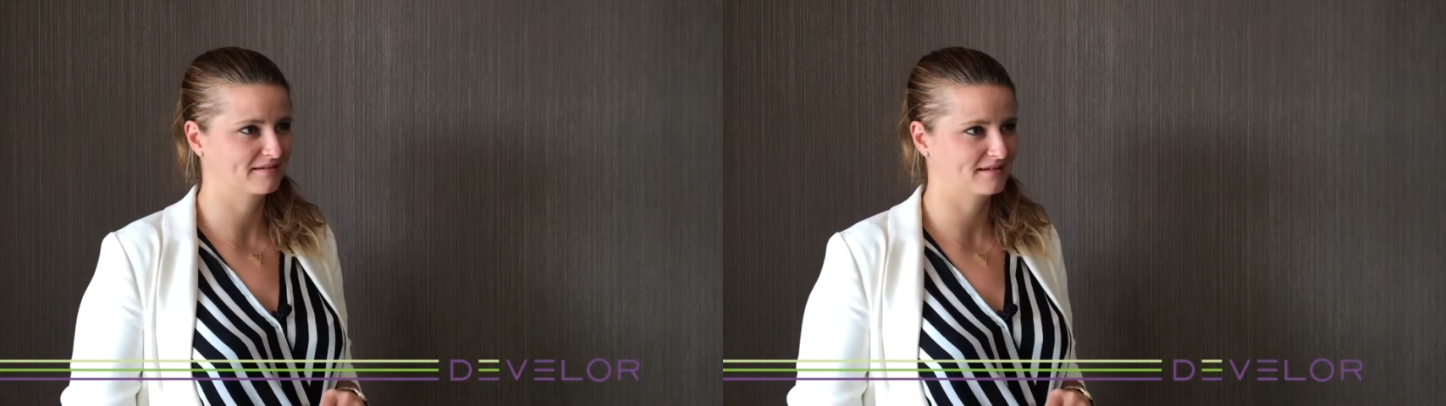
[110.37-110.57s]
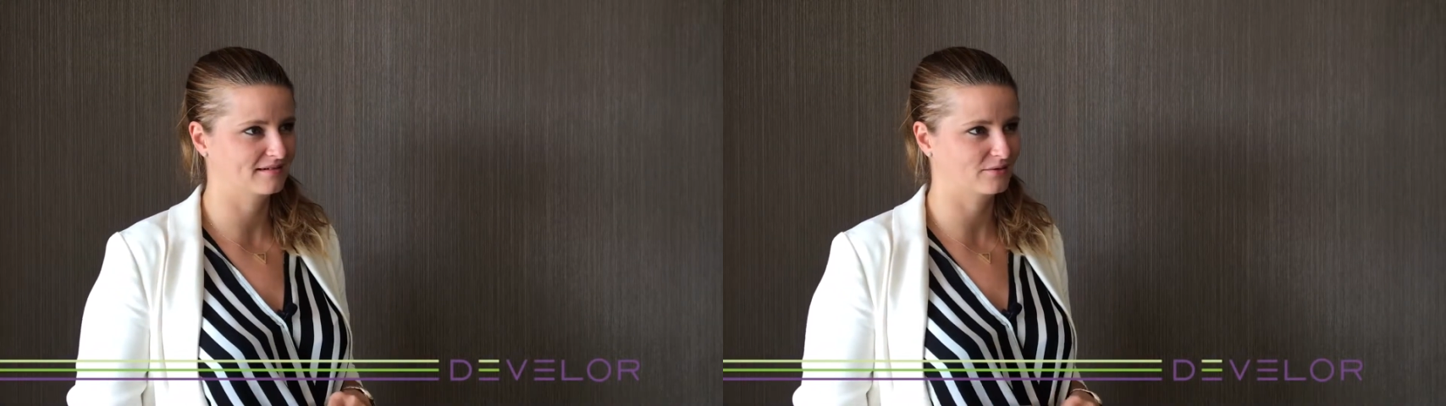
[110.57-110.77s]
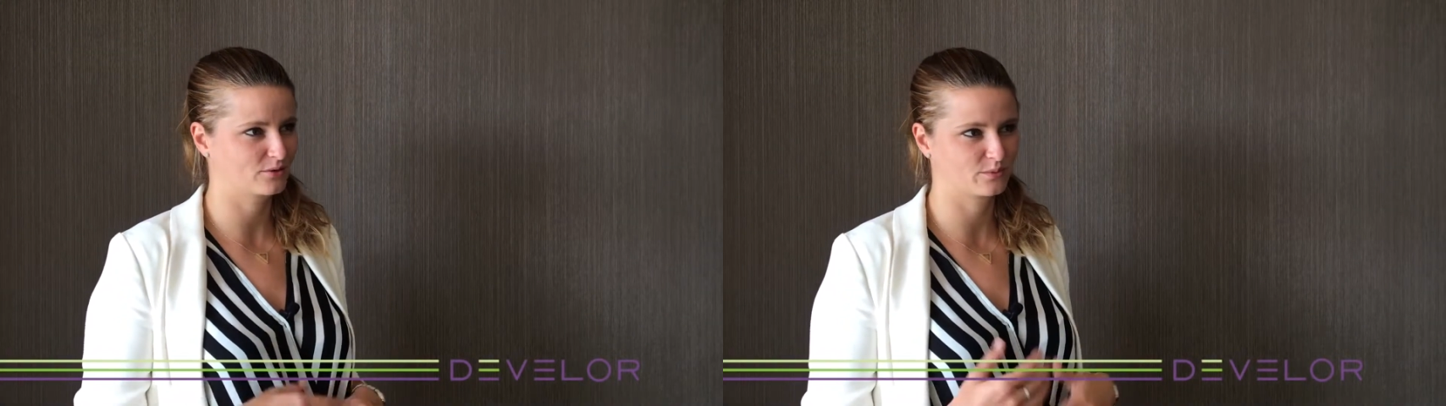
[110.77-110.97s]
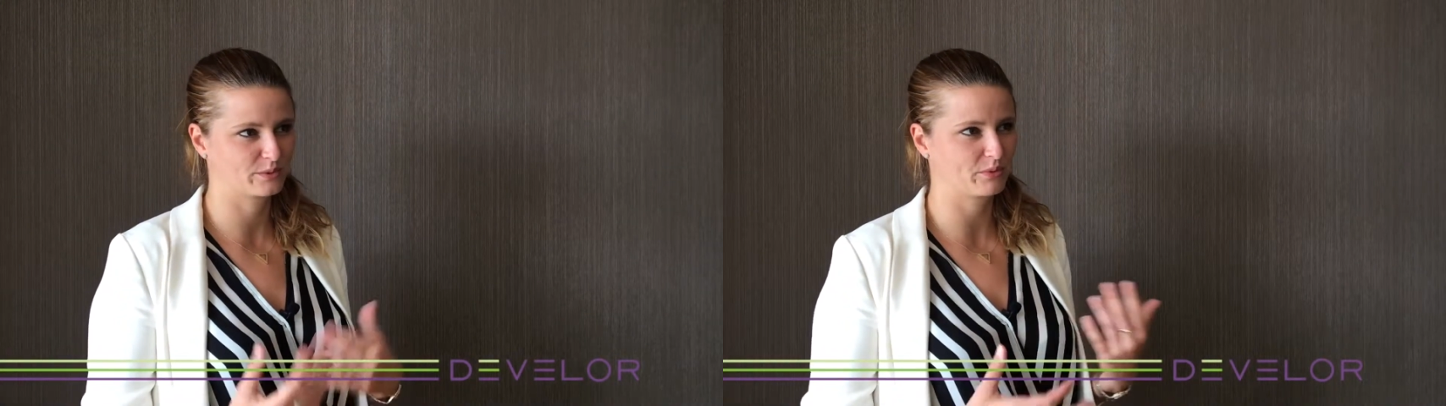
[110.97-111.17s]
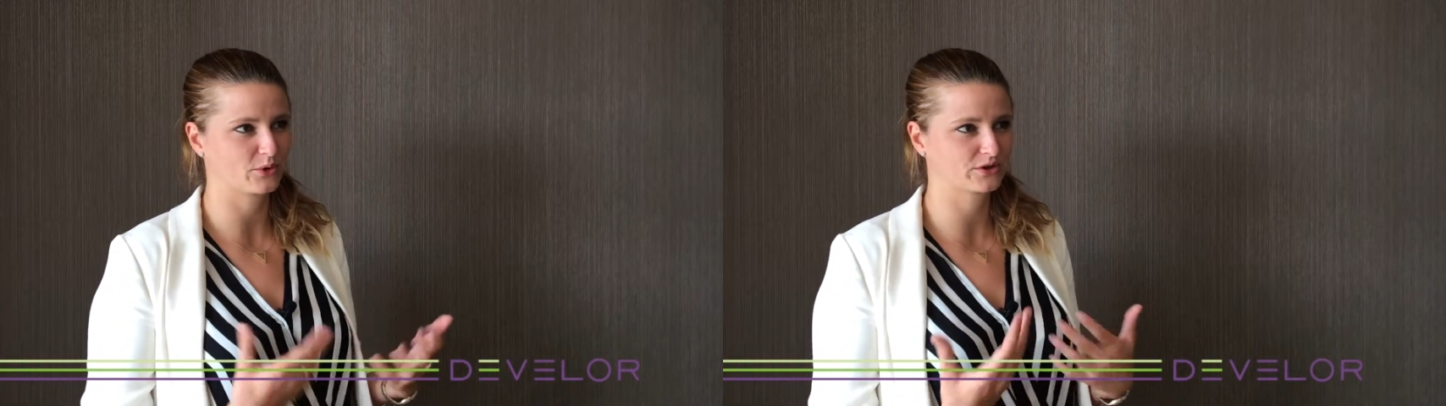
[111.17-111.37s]
uh, or
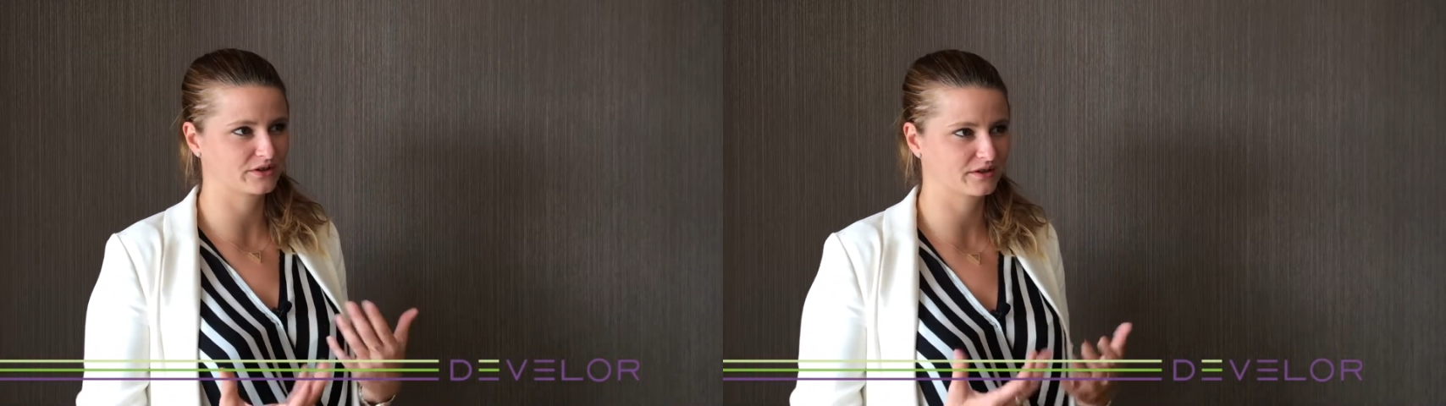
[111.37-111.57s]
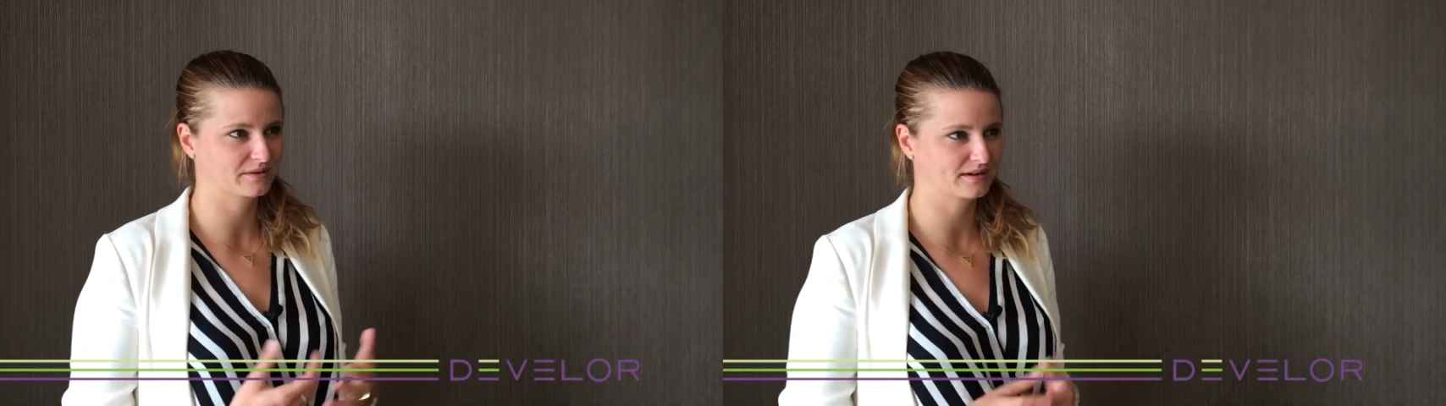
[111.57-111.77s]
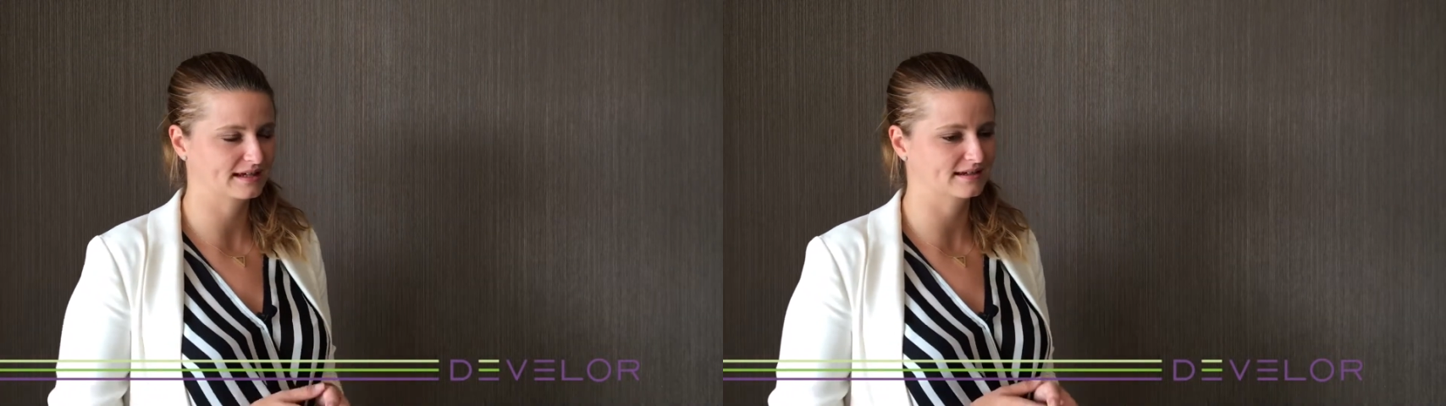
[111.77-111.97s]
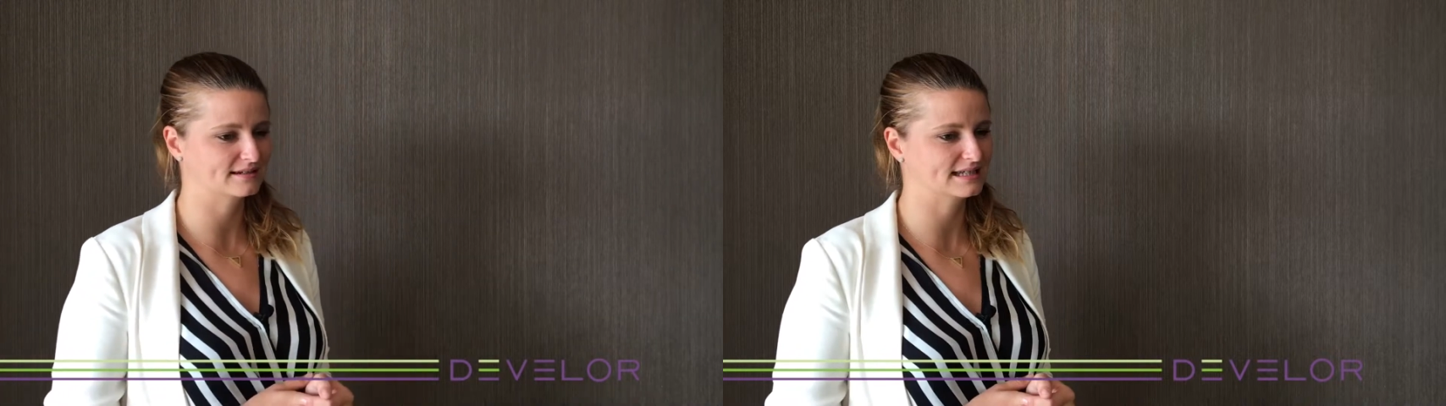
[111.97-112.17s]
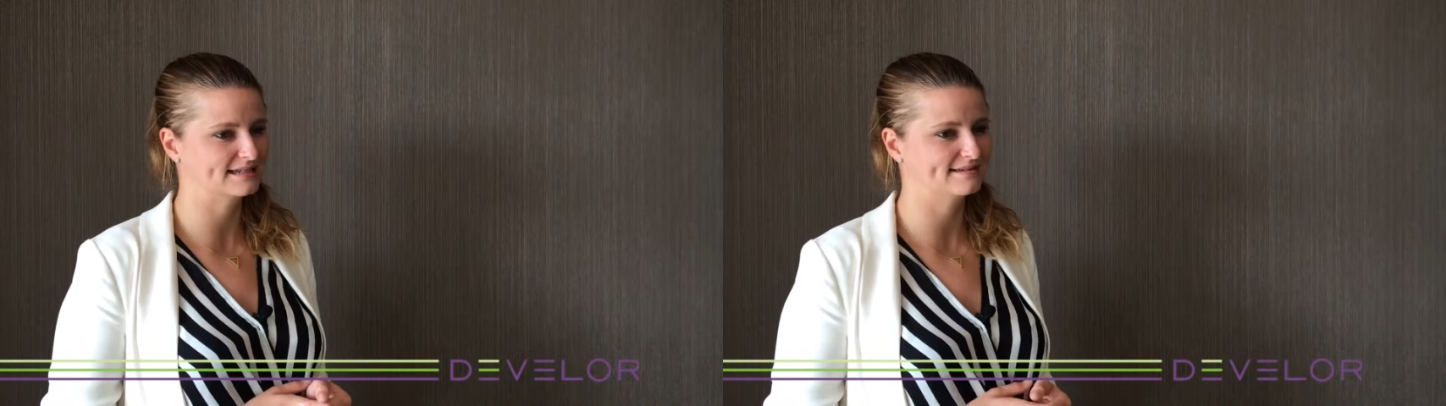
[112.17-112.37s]
reporter
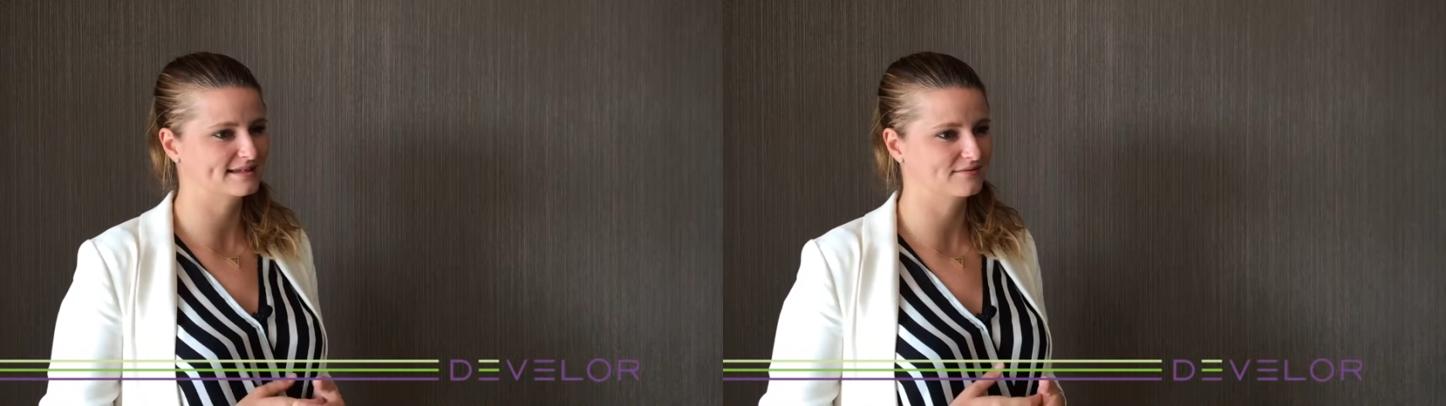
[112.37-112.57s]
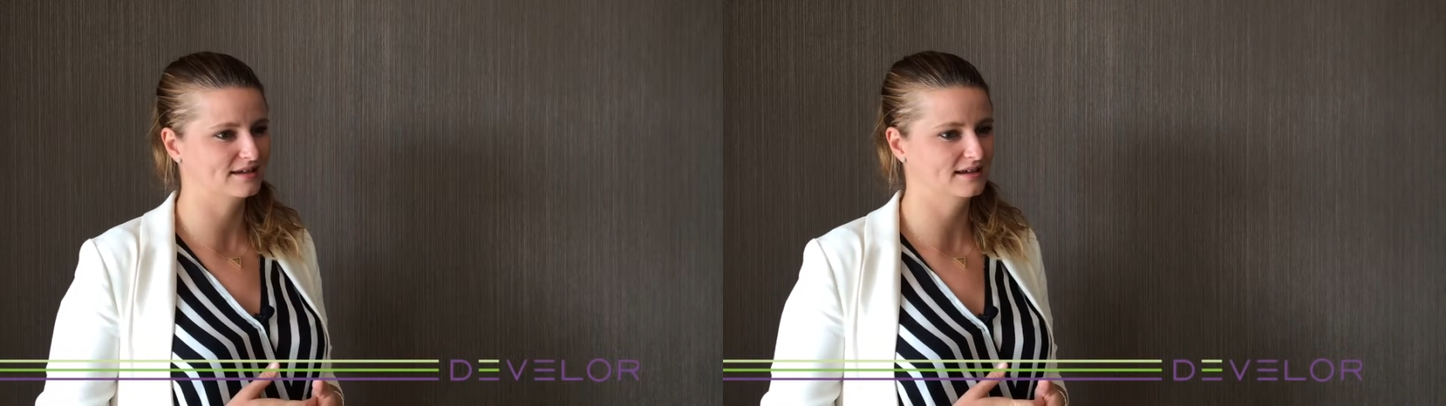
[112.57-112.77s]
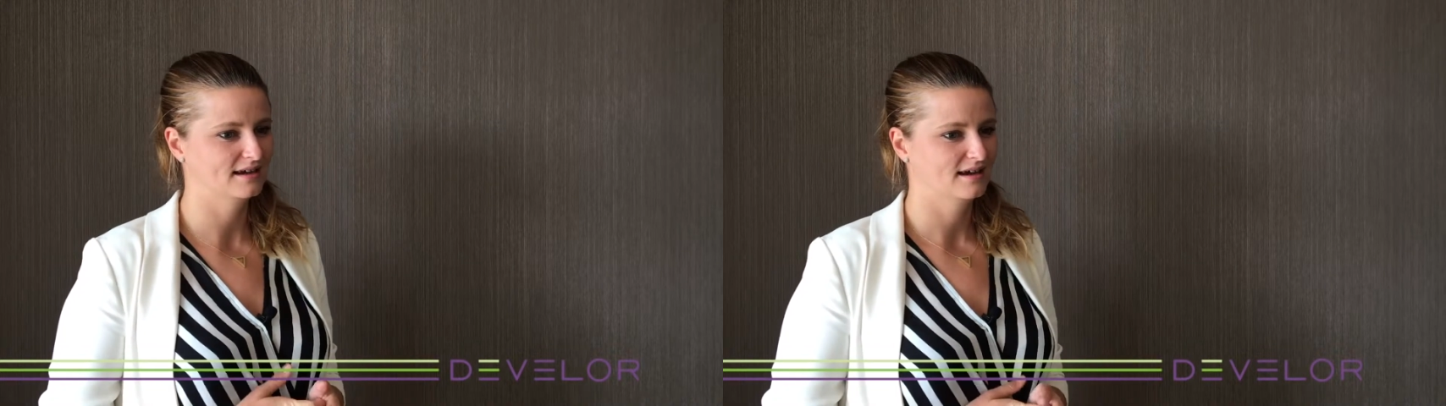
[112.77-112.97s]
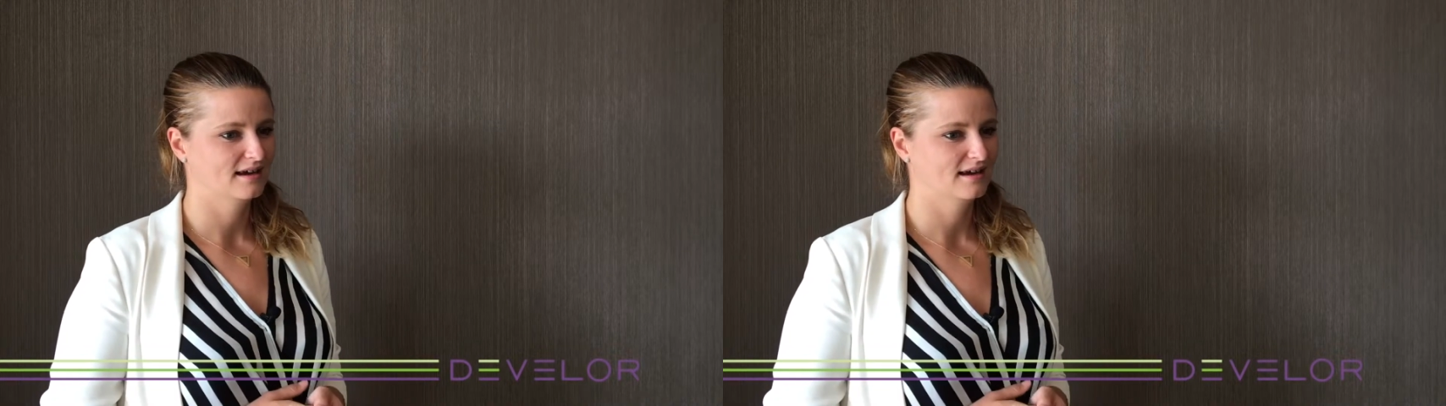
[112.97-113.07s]
uh, in the TV, uh,